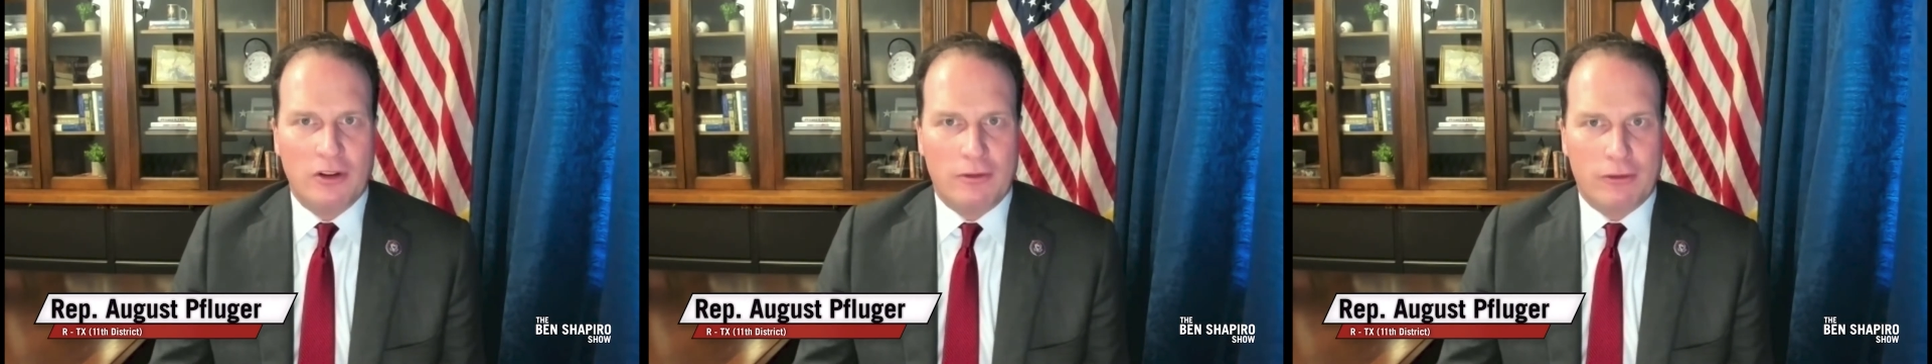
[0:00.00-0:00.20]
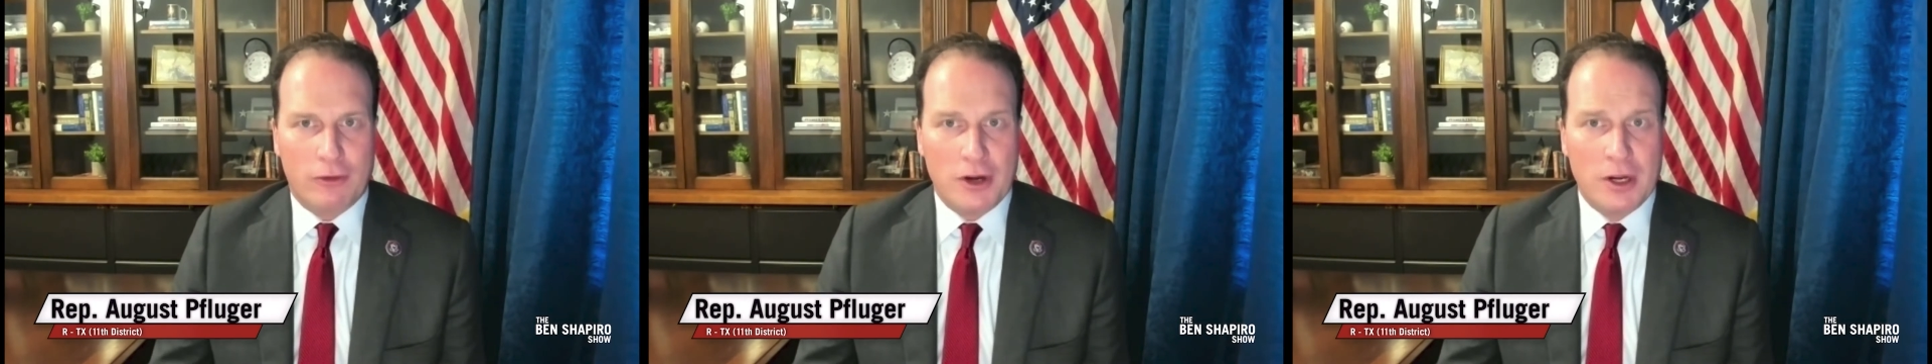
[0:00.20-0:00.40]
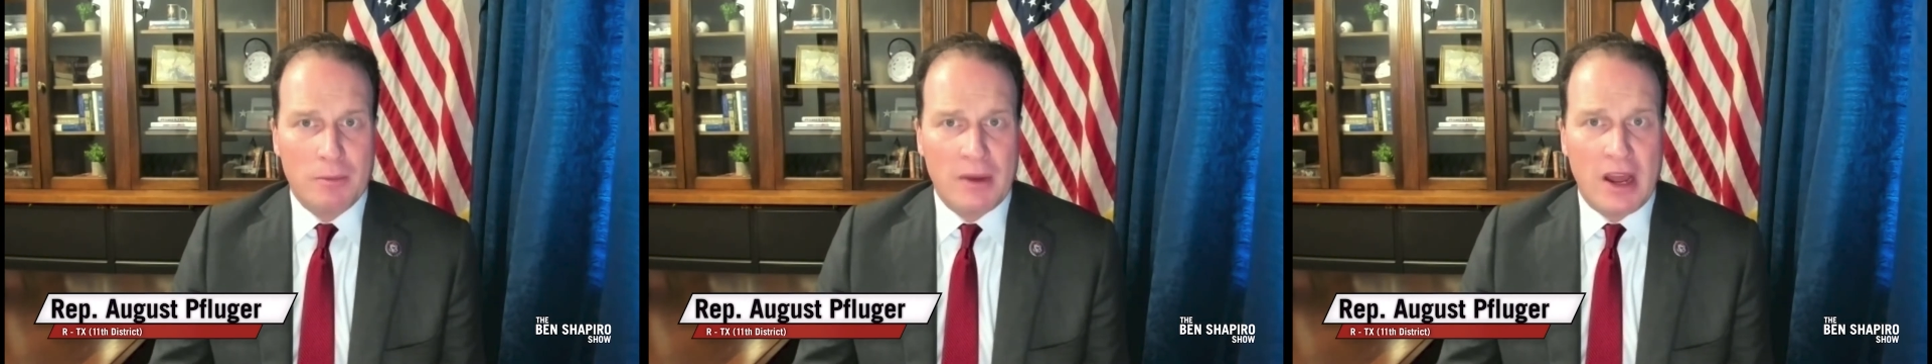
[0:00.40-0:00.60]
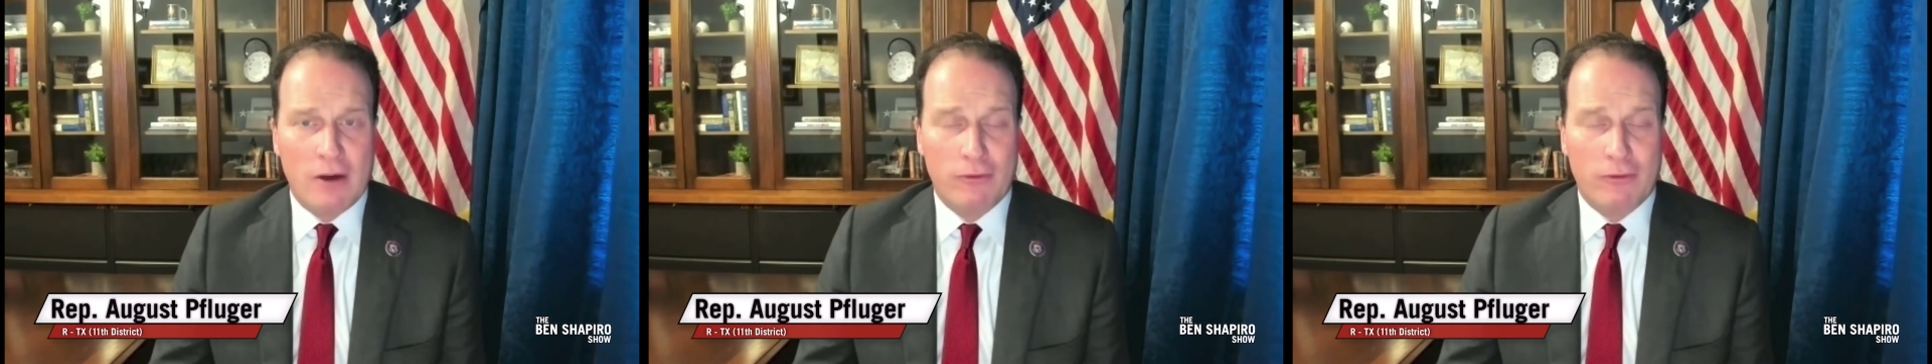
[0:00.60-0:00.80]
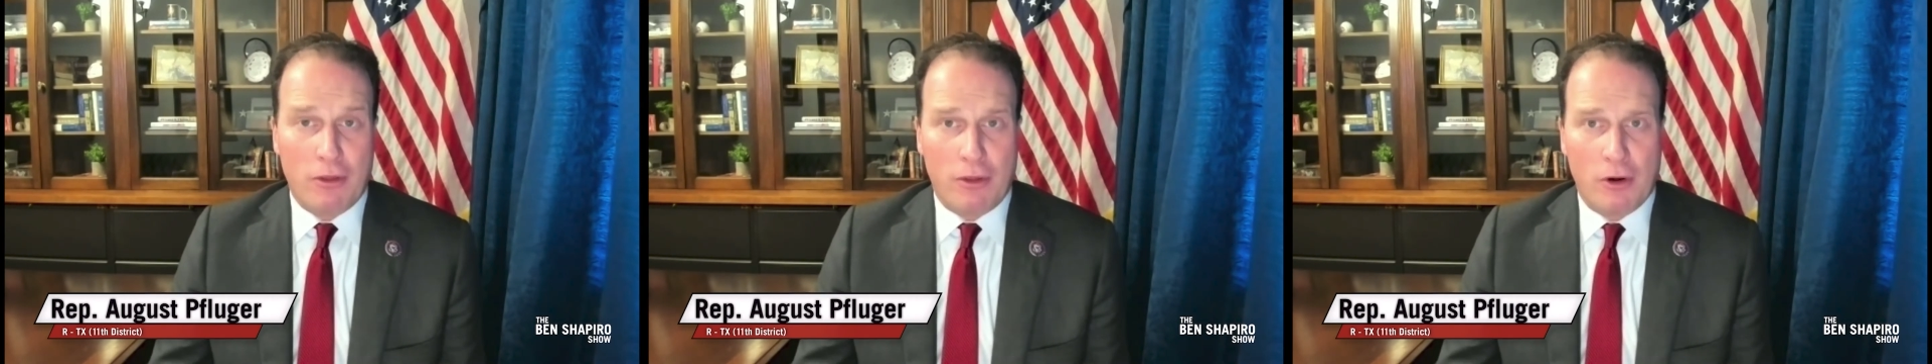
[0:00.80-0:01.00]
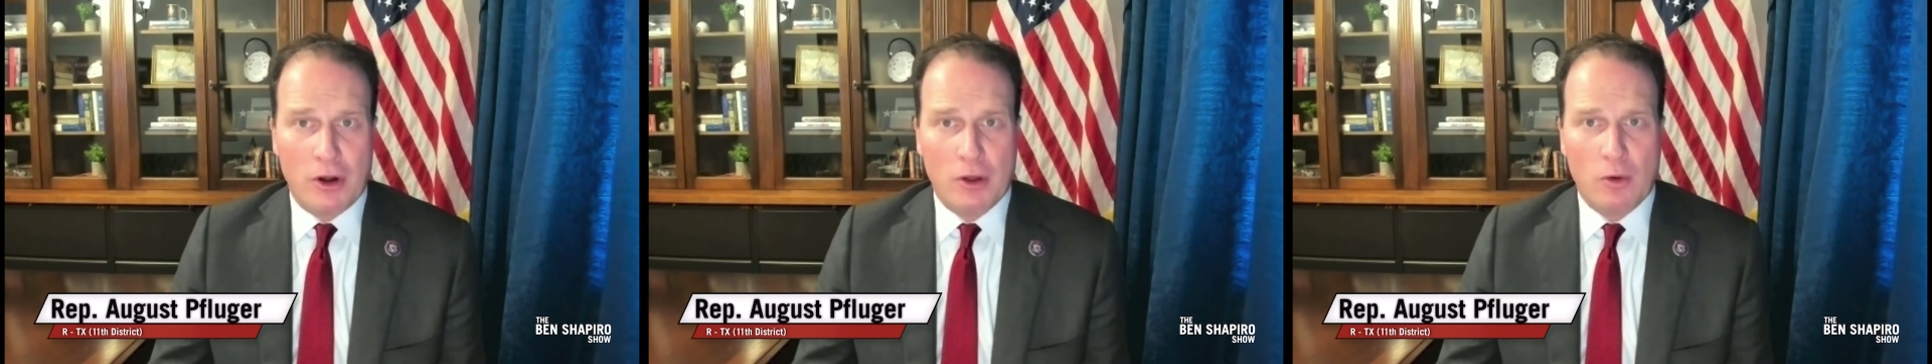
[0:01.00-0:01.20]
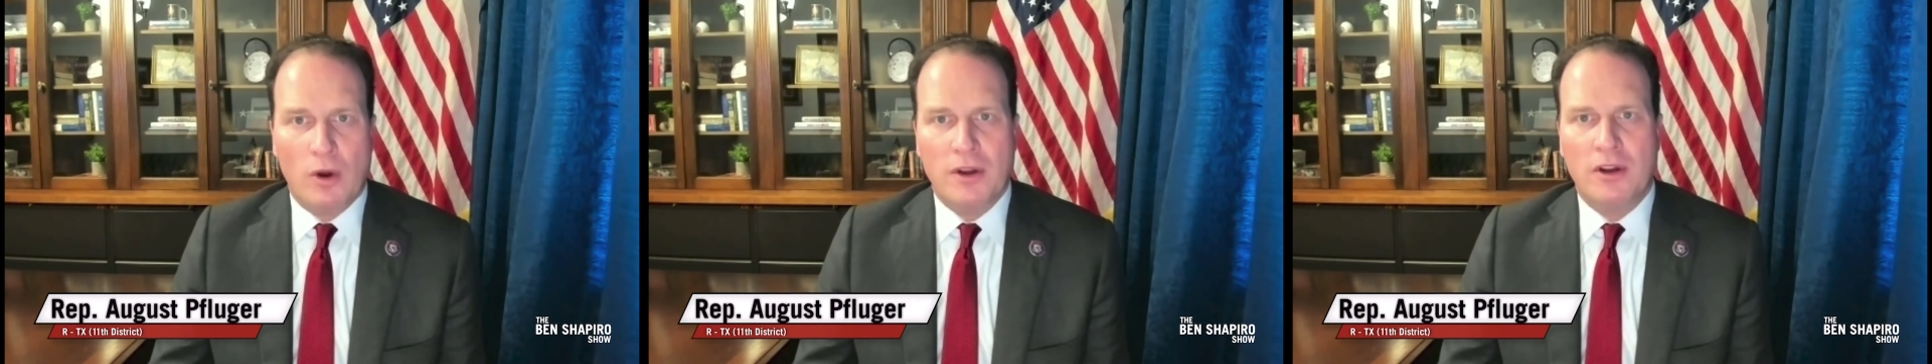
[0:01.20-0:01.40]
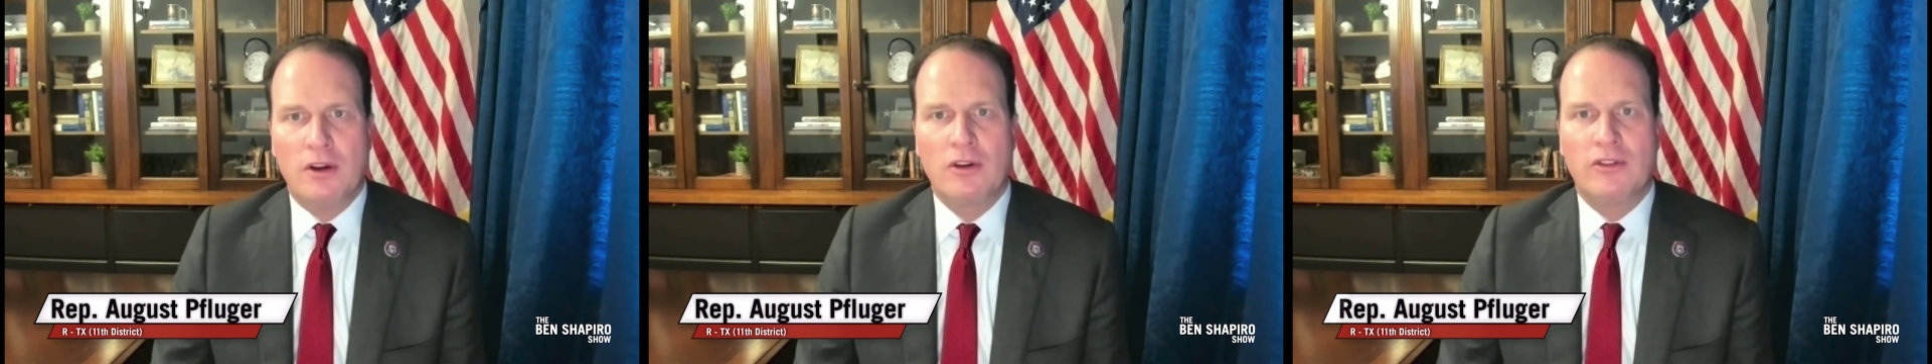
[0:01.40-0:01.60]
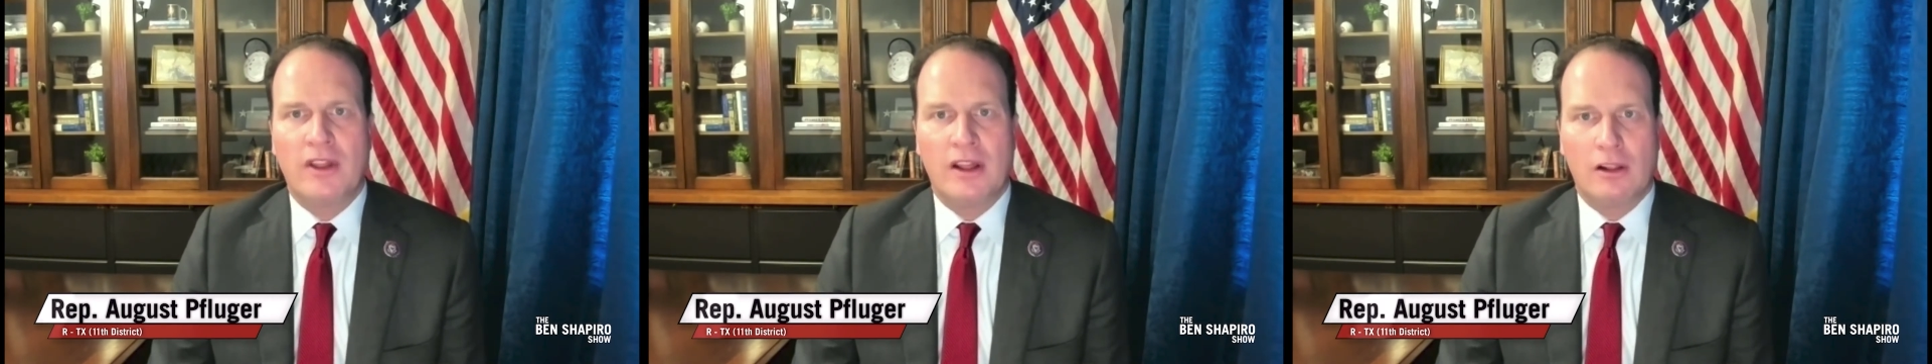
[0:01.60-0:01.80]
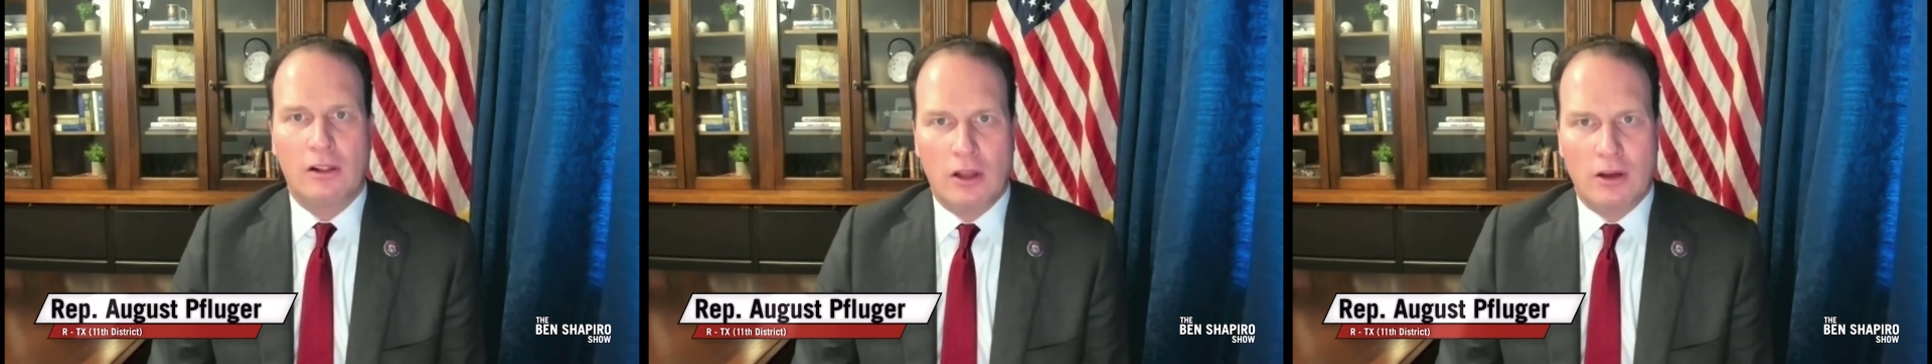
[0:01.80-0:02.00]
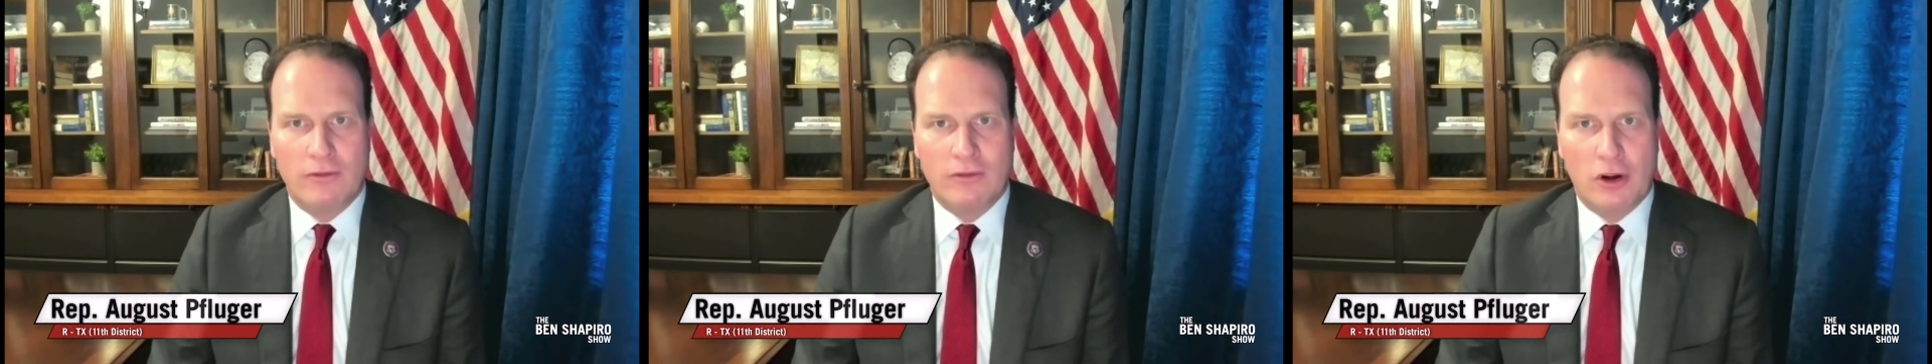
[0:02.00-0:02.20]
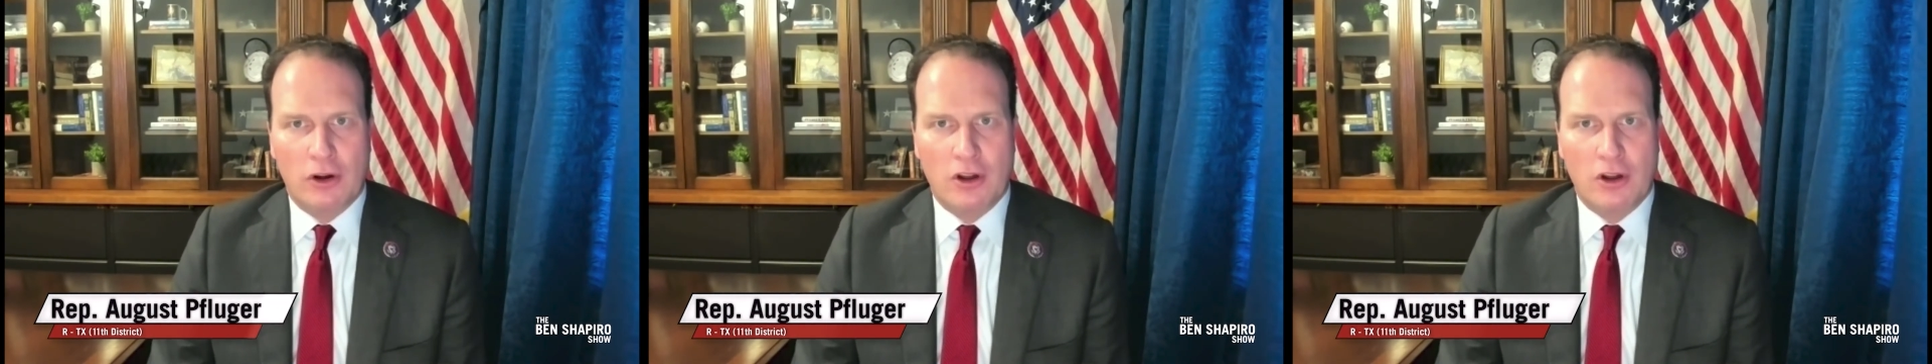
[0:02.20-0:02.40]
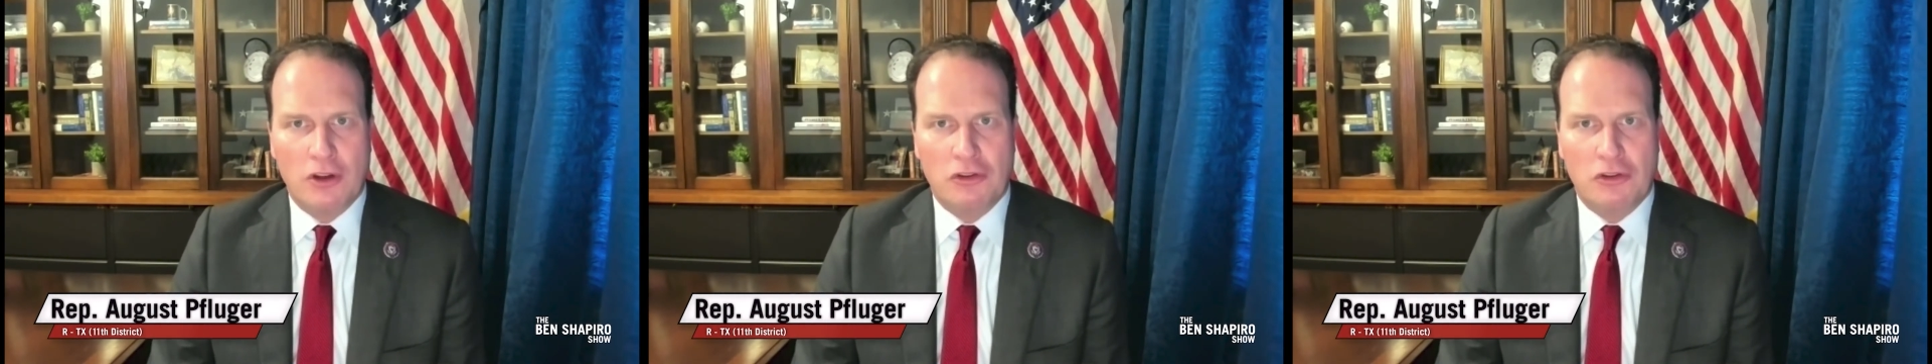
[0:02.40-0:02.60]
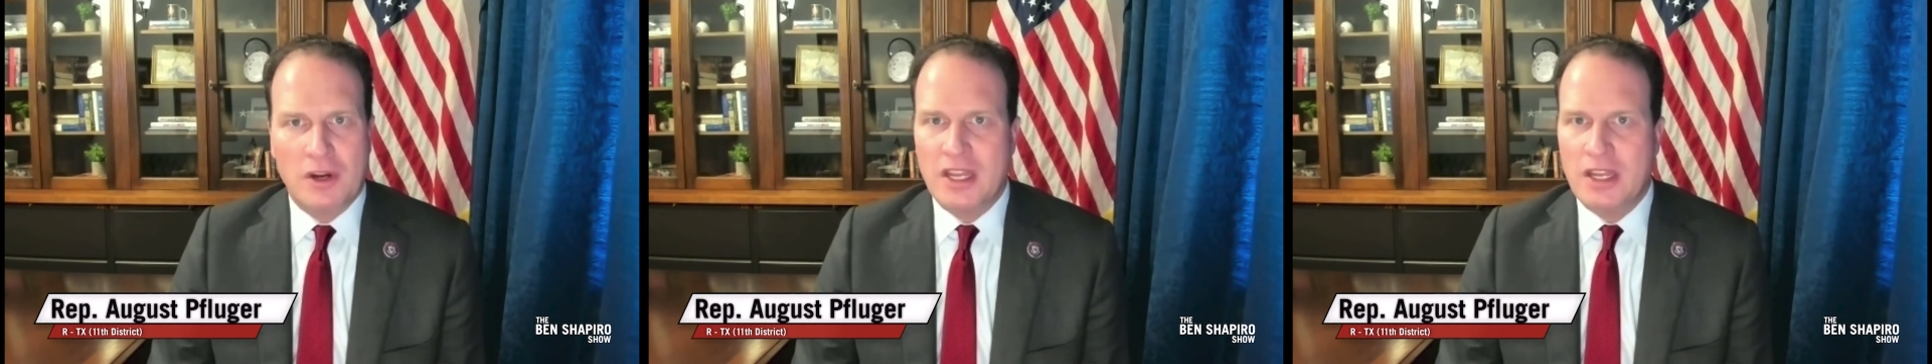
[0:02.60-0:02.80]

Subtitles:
freedom now for 31 years. They love their country.